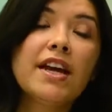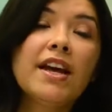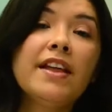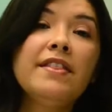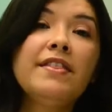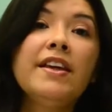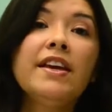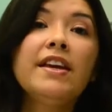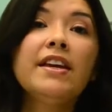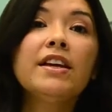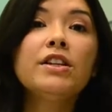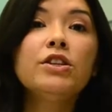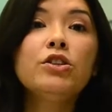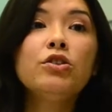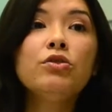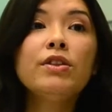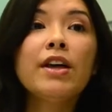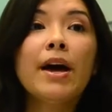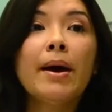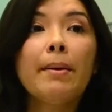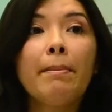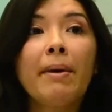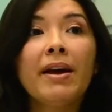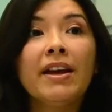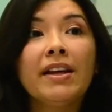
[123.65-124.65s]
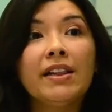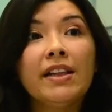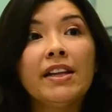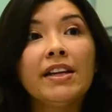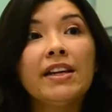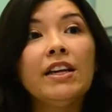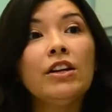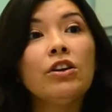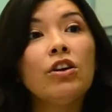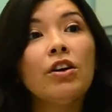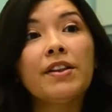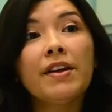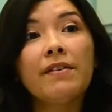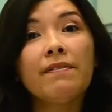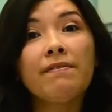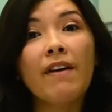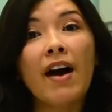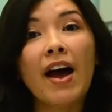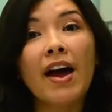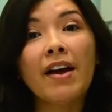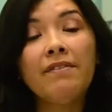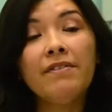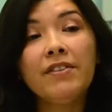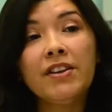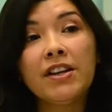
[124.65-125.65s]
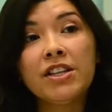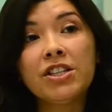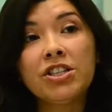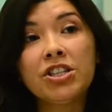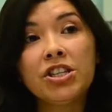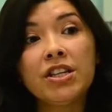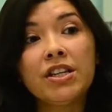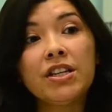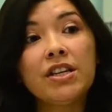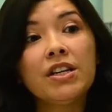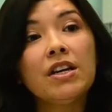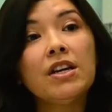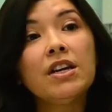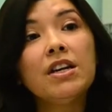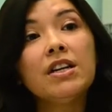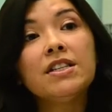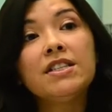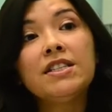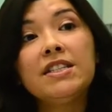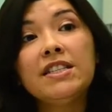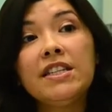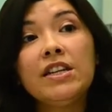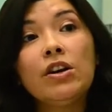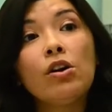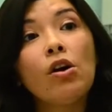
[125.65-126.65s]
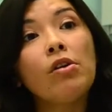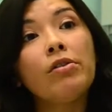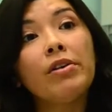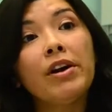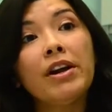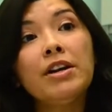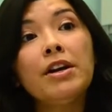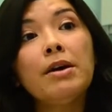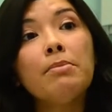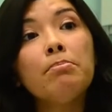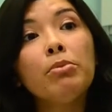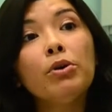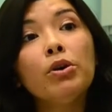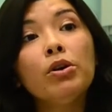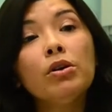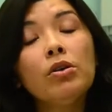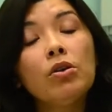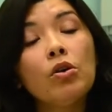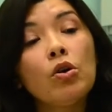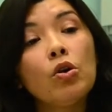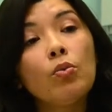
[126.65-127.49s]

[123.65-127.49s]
And they can do that by clicking on the 5-digit CRN number.